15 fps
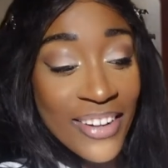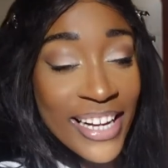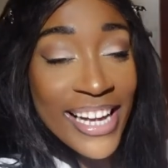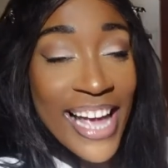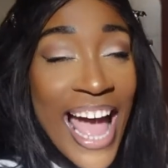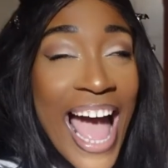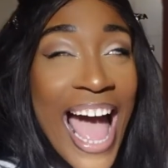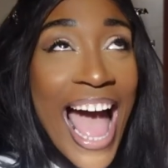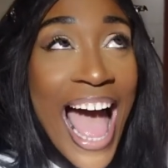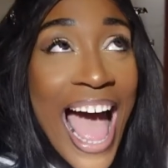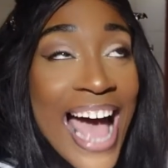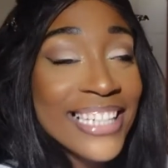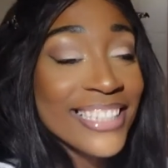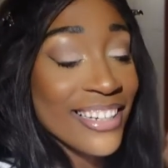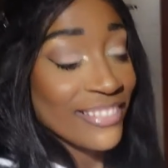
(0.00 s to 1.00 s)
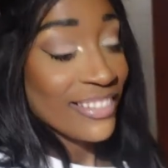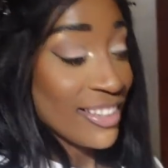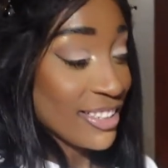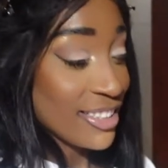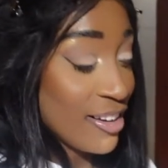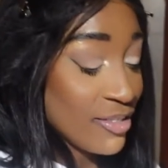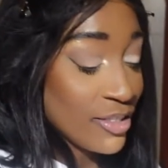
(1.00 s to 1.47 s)
but yes, oh
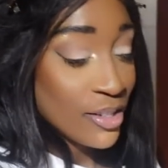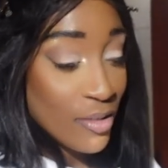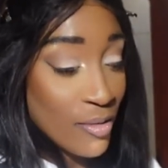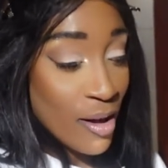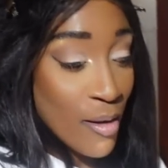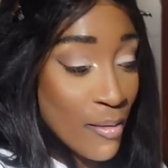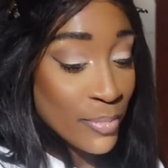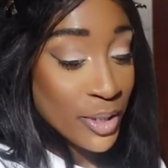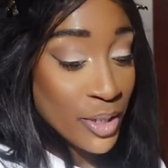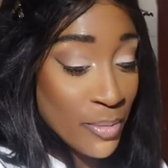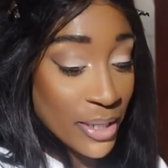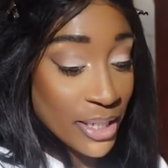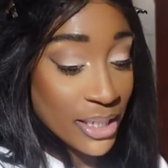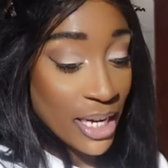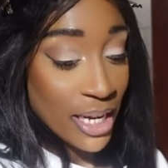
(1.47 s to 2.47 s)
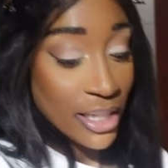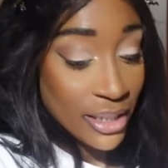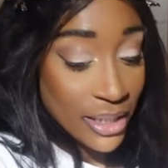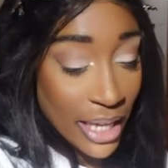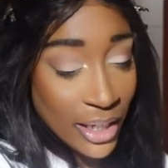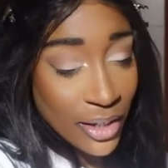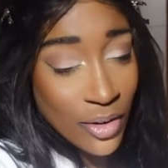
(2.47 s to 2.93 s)
gosh, I'm don't know I'm super
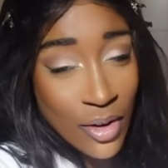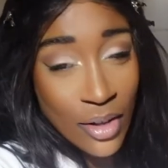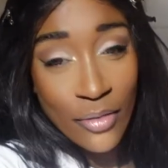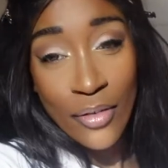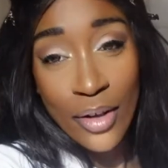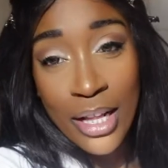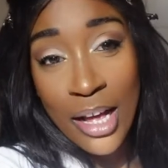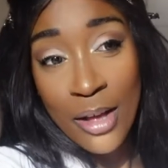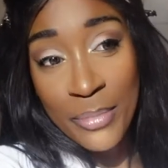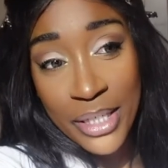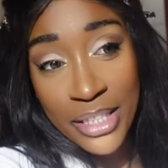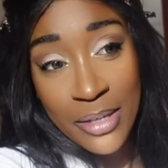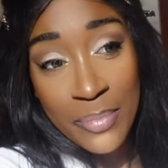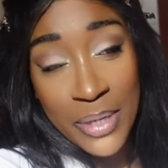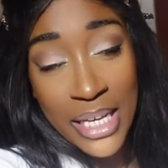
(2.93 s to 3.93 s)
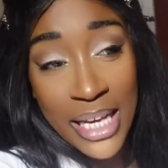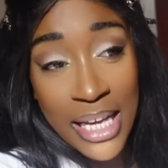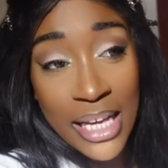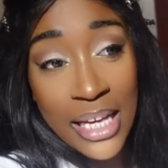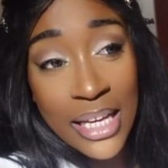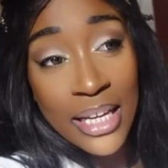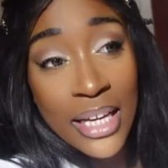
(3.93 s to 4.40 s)
excited. Thank you God for allowing me to be
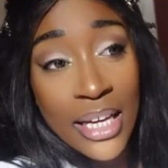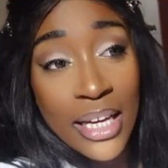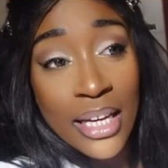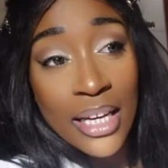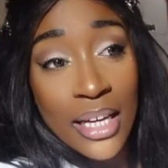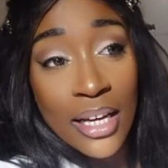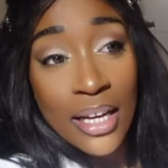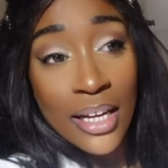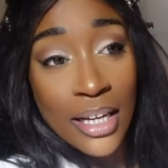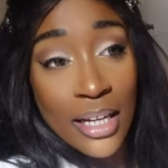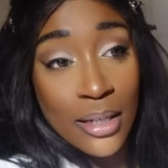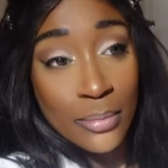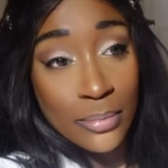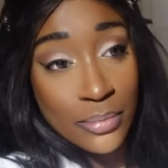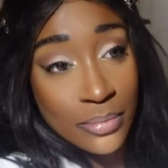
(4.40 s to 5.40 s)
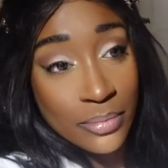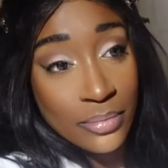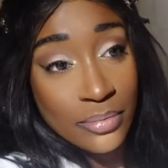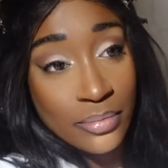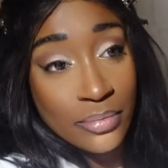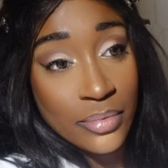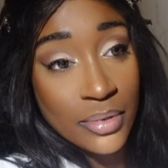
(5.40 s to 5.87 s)
here. Um,
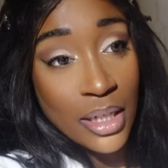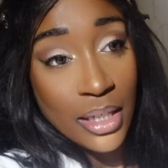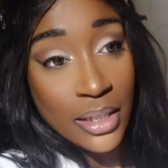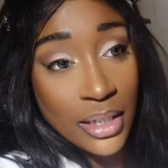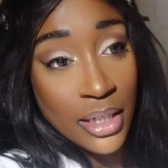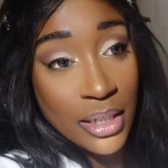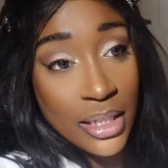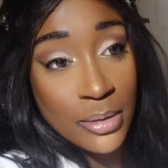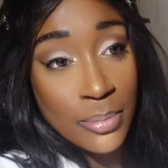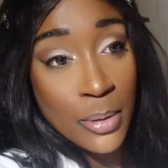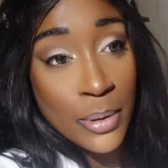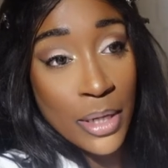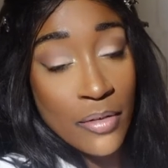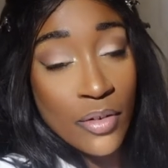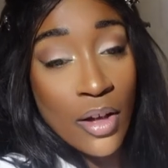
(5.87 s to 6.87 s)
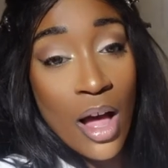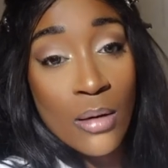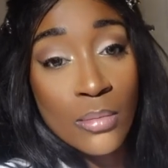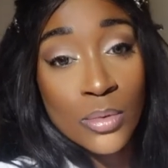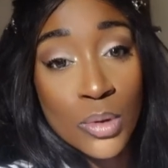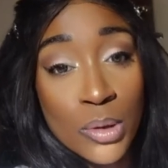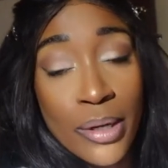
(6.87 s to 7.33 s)
and yeah, there's people that have
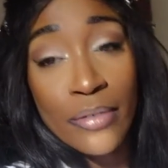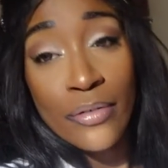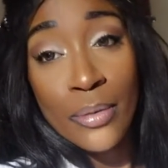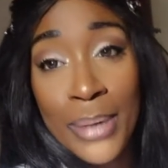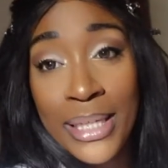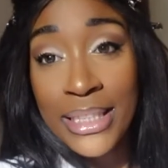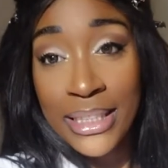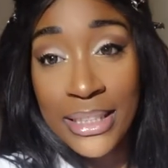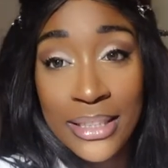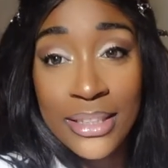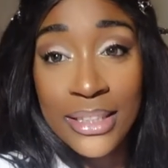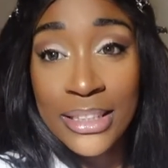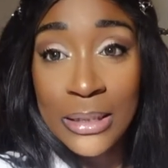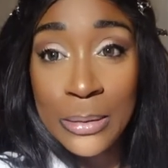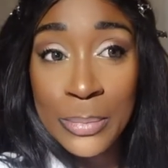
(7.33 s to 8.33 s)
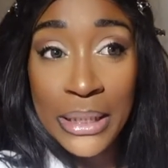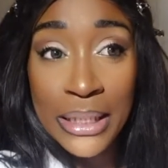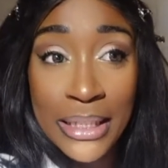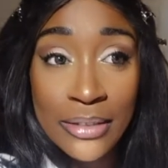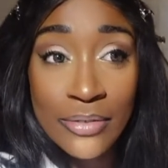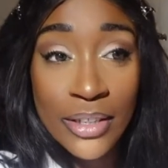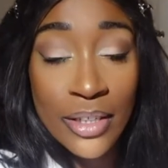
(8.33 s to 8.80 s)
come all the way from Manchester just to be
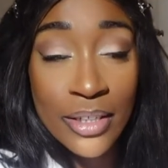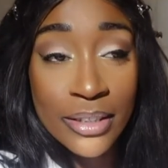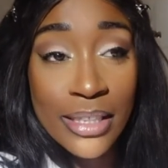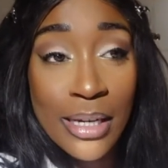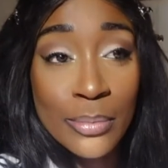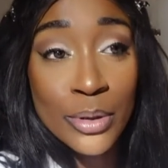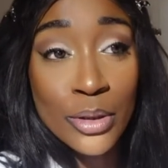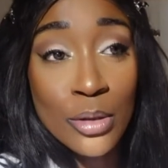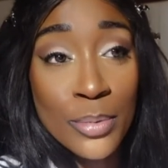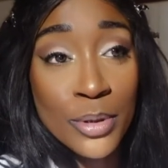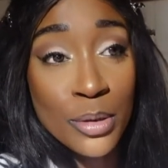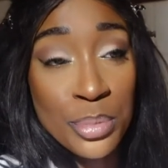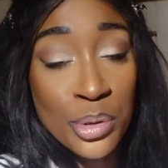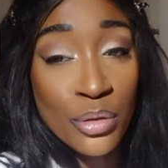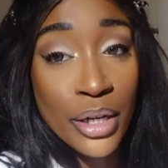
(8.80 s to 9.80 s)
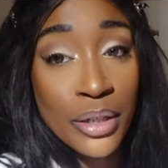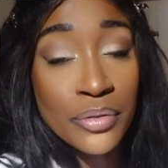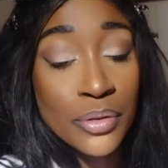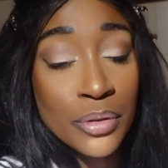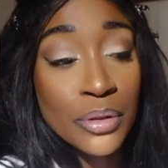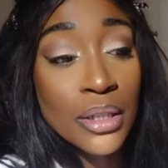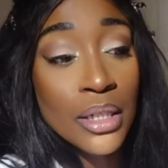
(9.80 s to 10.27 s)
in this video, so I'm super super
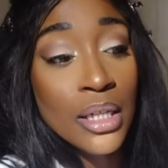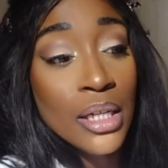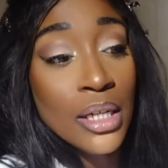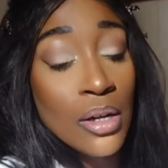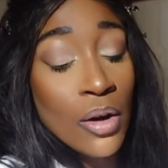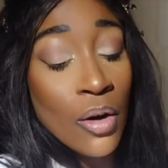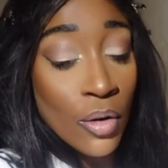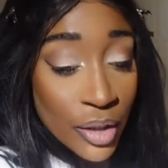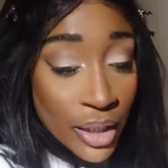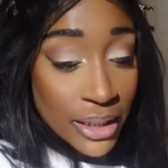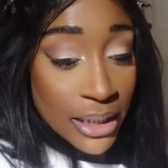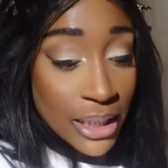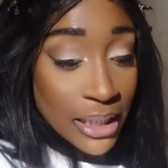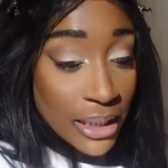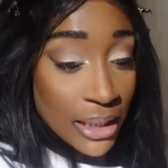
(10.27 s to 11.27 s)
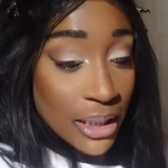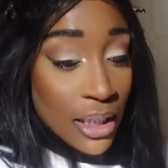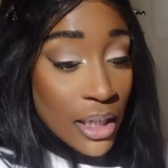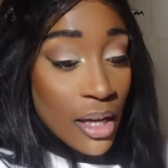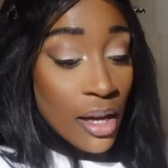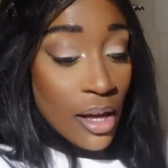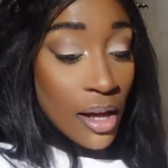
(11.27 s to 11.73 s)
grateful, honestly.
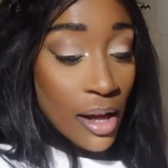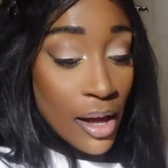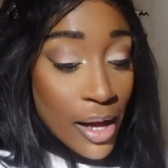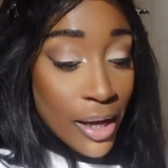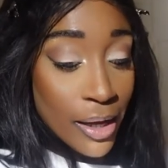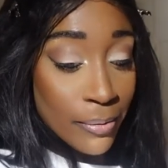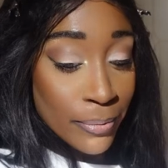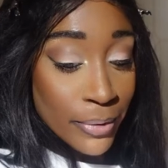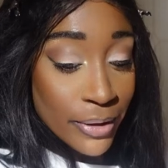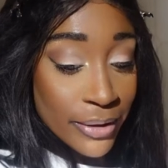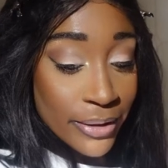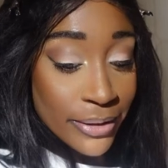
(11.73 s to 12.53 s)
Um,